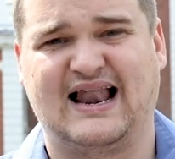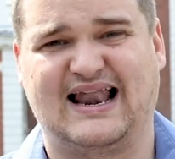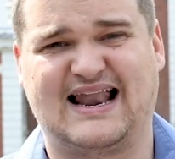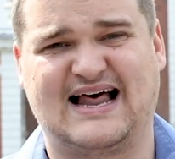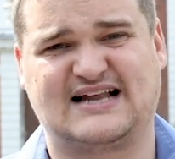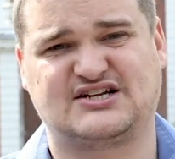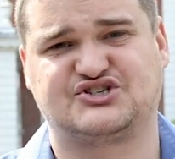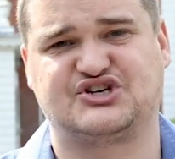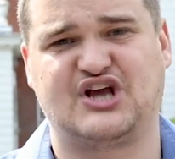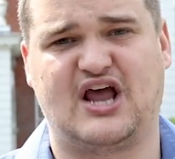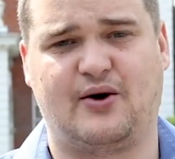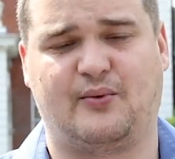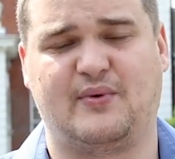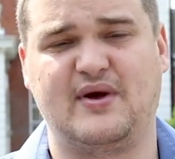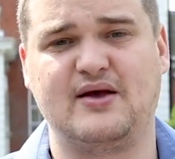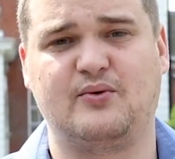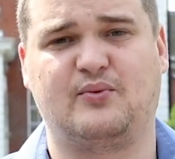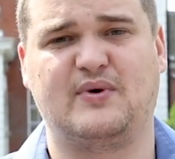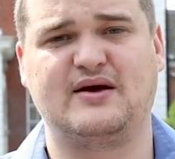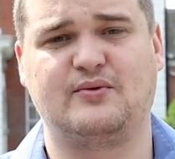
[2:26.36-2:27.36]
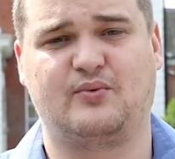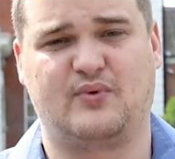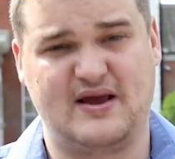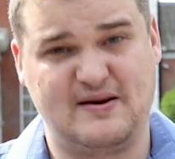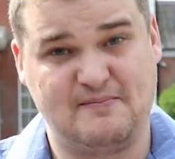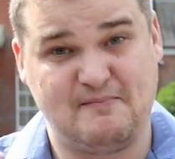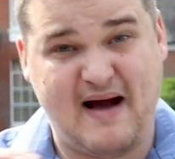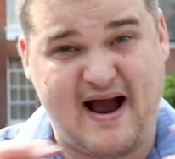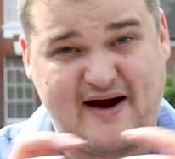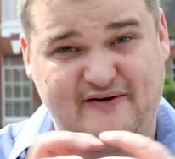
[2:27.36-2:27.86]
Last year, we, we,
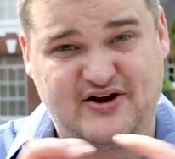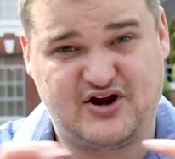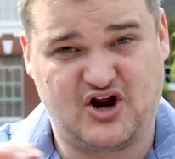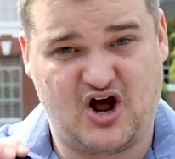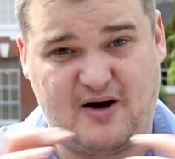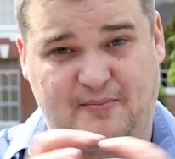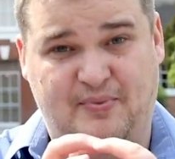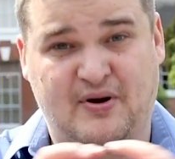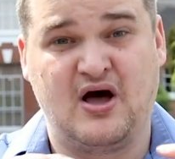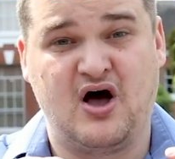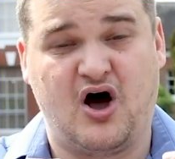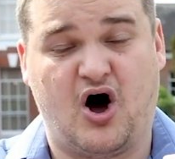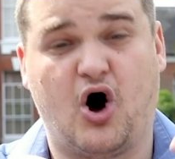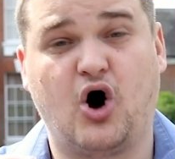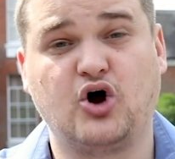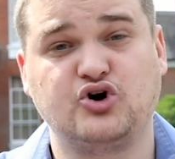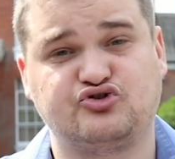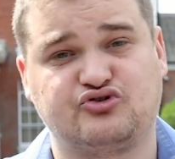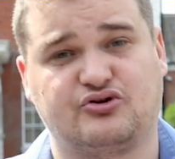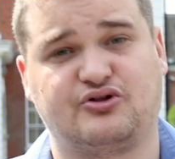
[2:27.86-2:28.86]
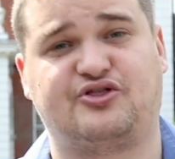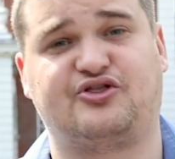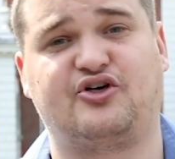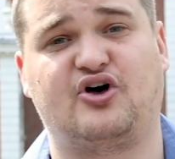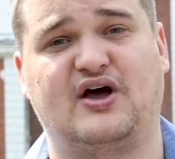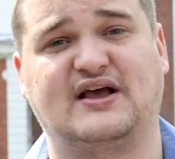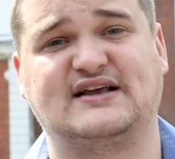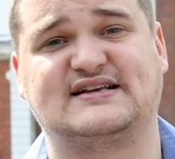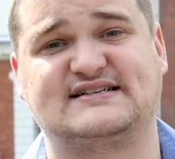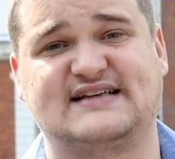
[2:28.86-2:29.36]
we married up
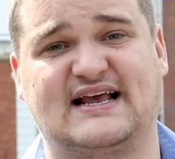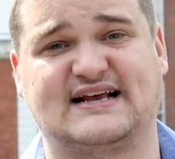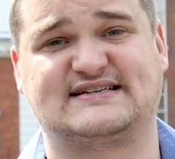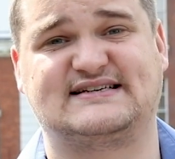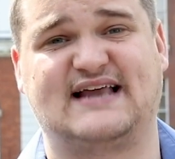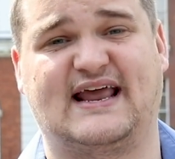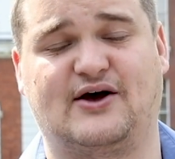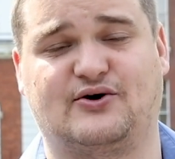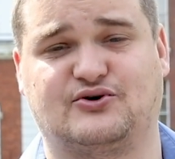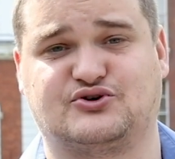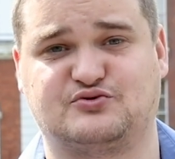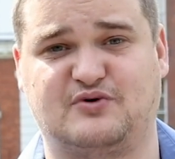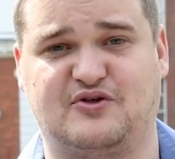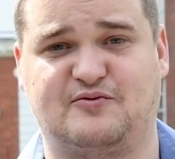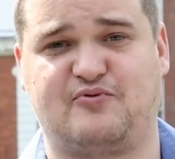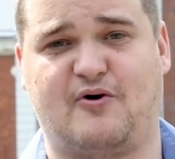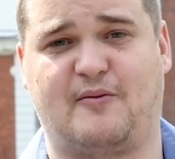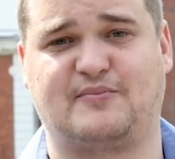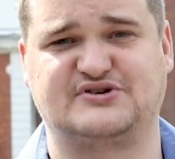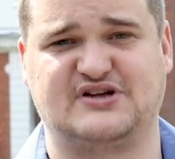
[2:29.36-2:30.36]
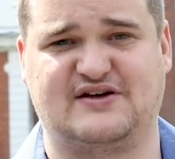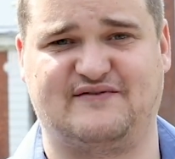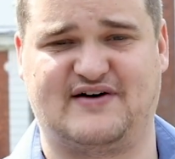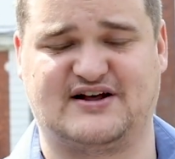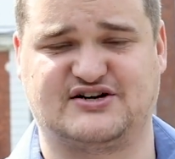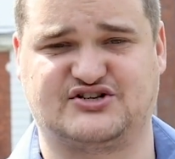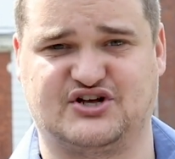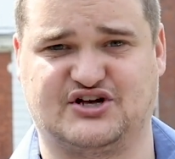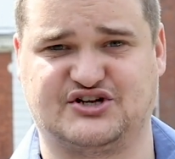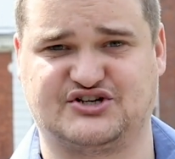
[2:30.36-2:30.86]
136 deals with property
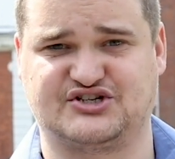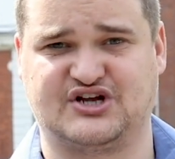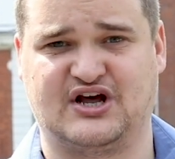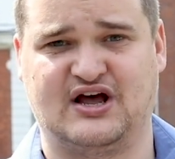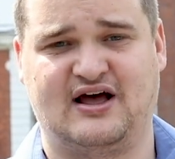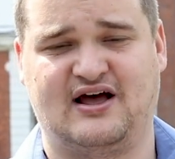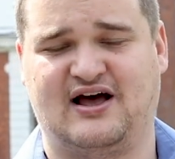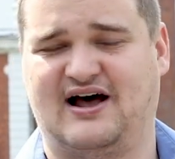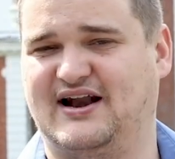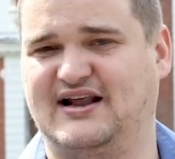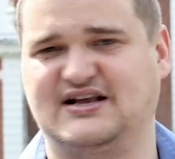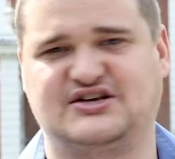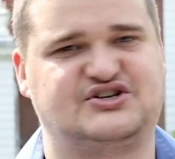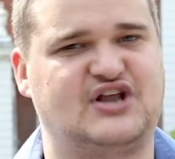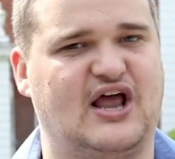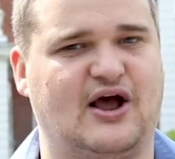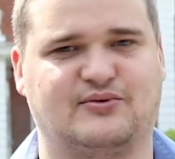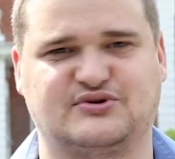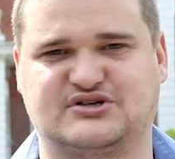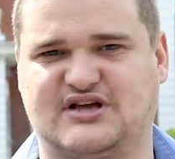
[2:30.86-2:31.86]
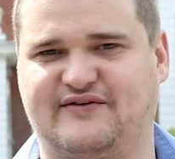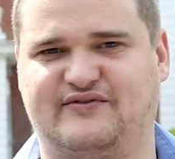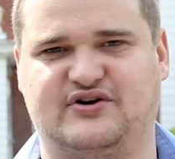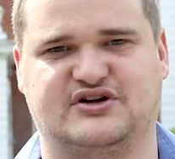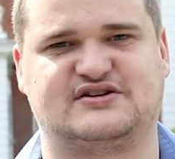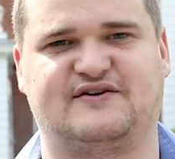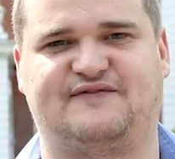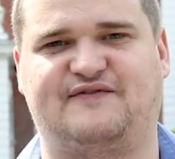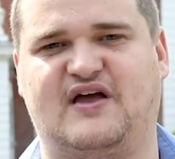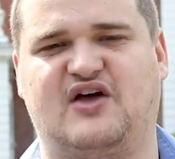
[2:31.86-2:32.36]
investors, and each deal was giving
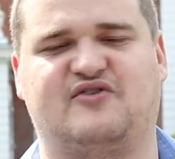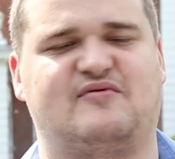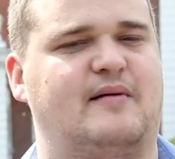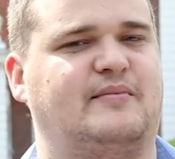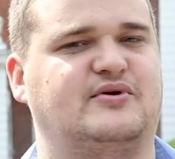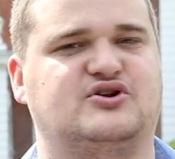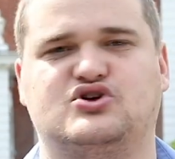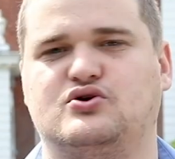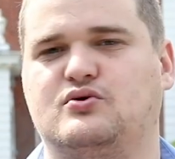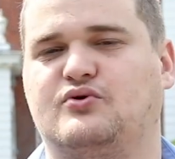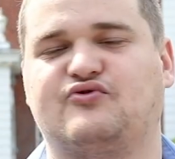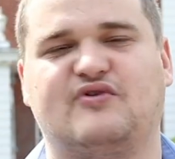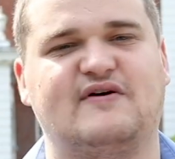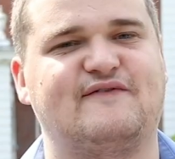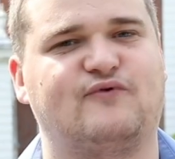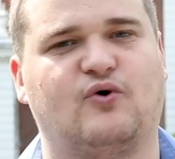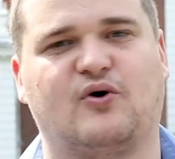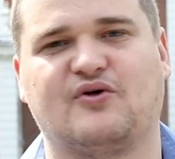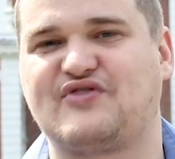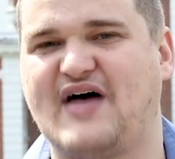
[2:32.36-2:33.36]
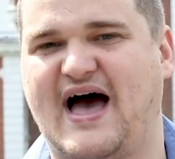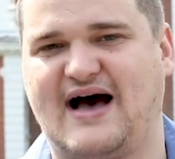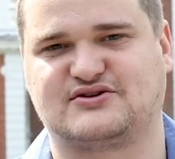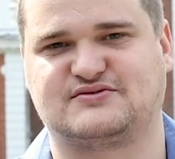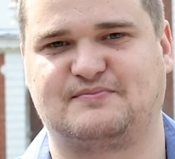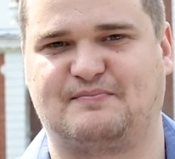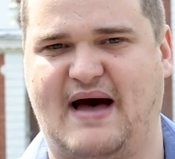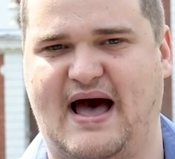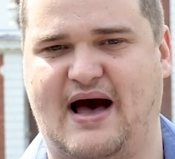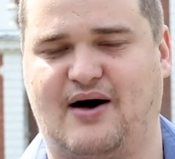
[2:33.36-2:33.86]
us a fee of maybe two, three, four
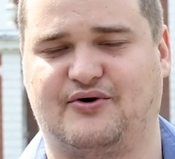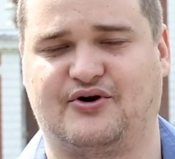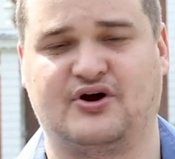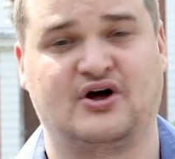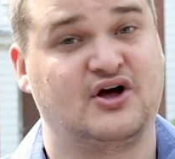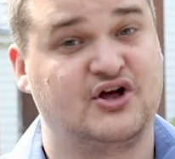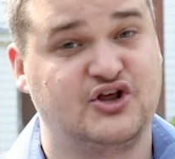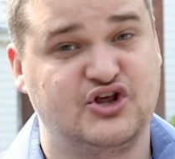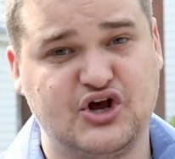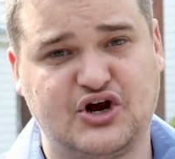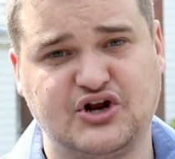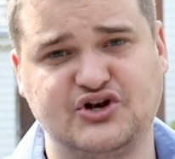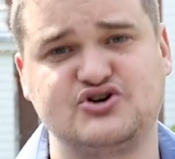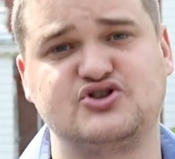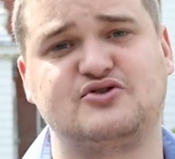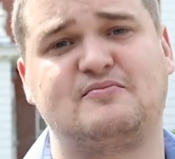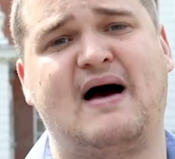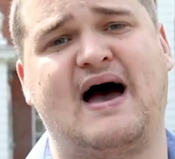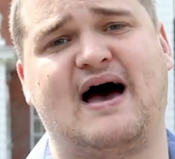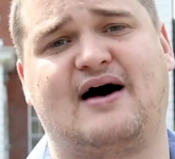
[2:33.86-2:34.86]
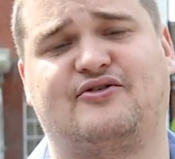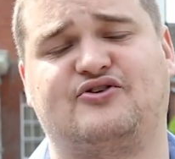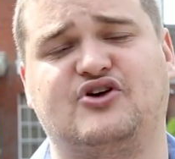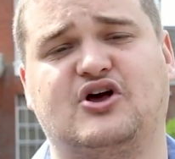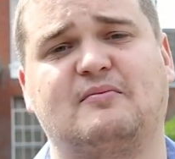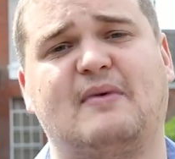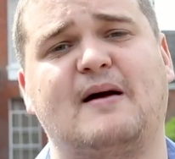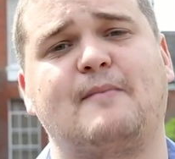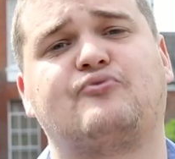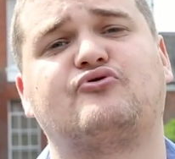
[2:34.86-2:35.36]
thousand pound you can do the math. You
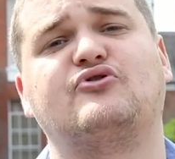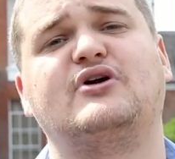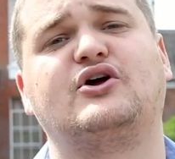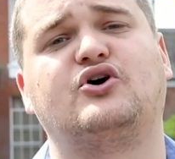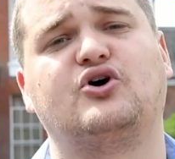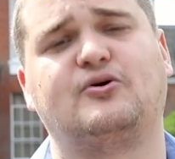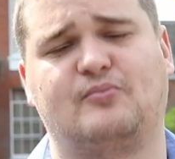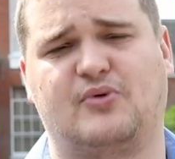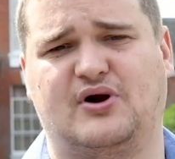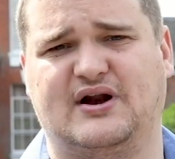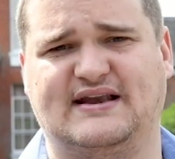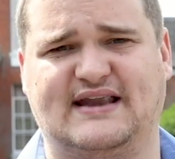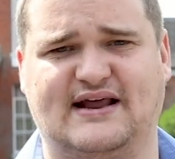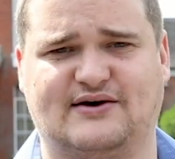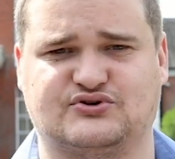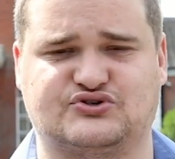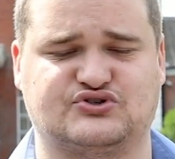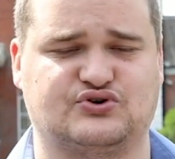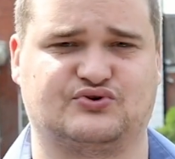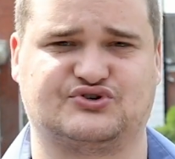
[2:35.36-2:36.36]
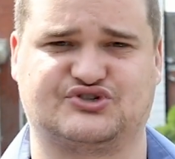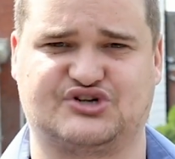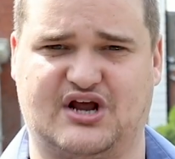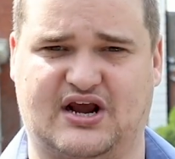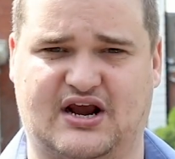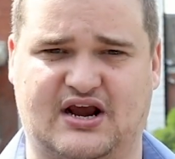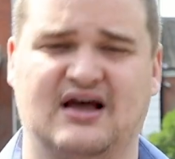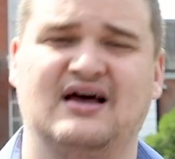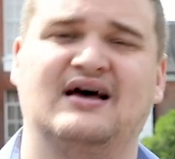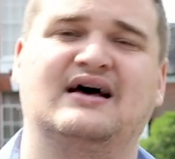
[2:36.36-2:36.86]
can make pretty good money deal
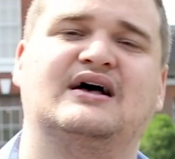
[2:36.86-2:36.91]
sourcing.